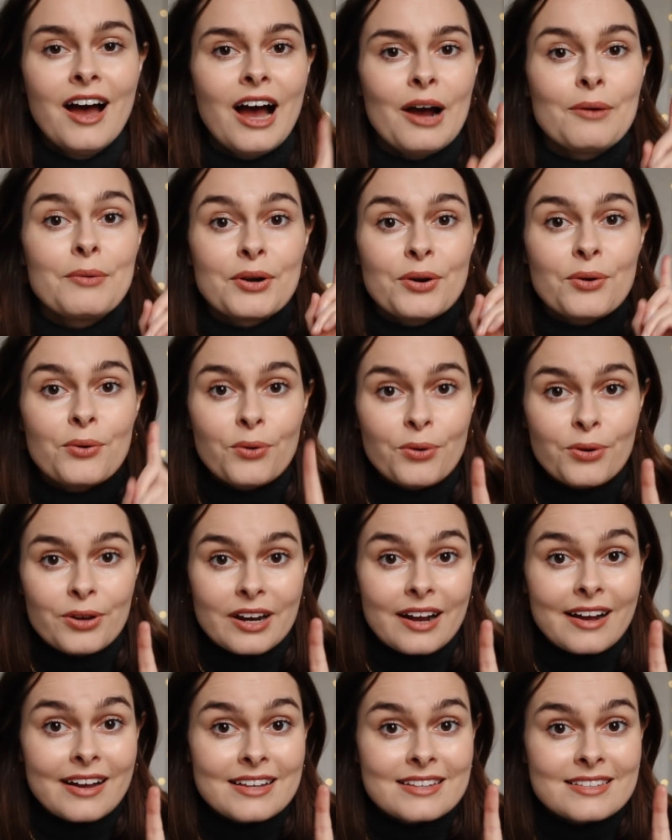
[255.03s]
I want
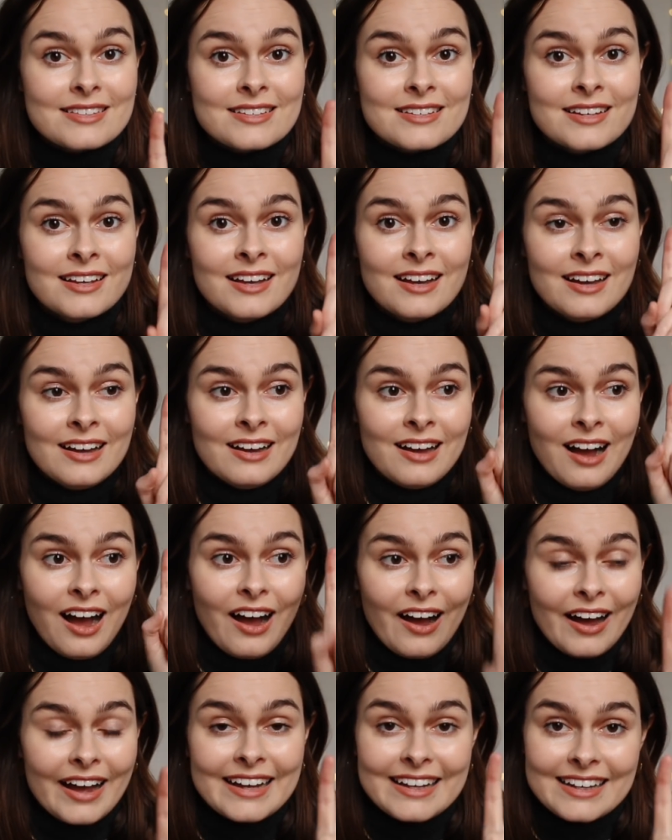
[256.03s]
organized
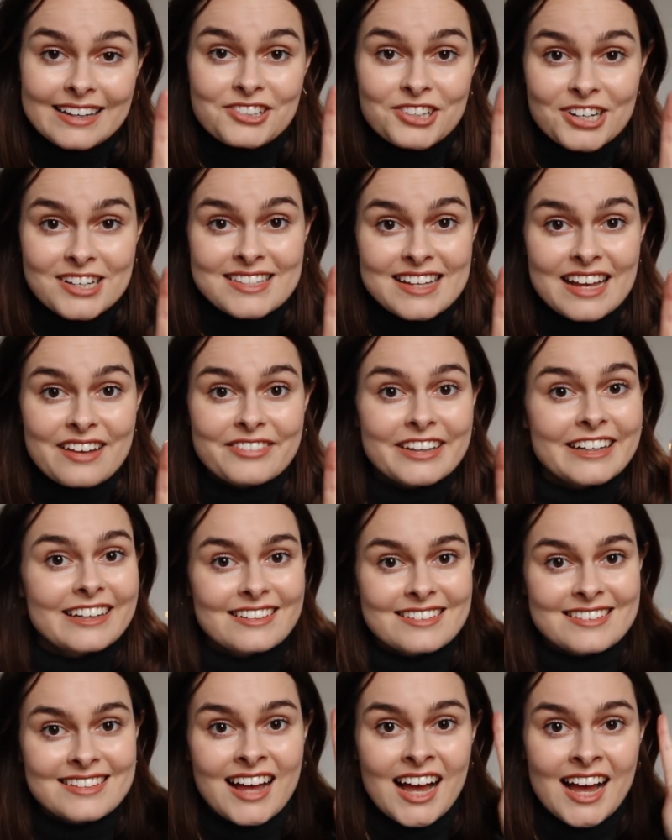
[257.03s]
high interest
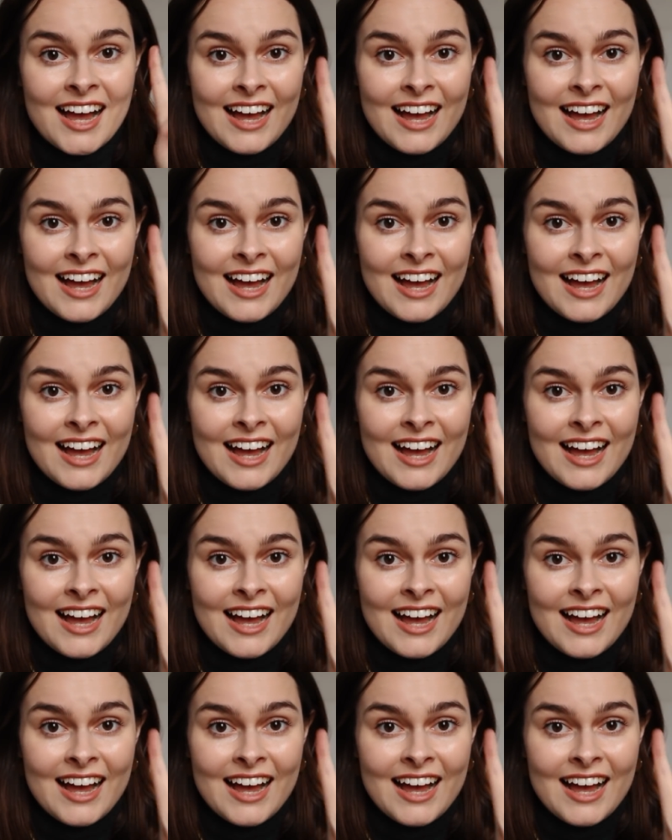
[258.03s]
savings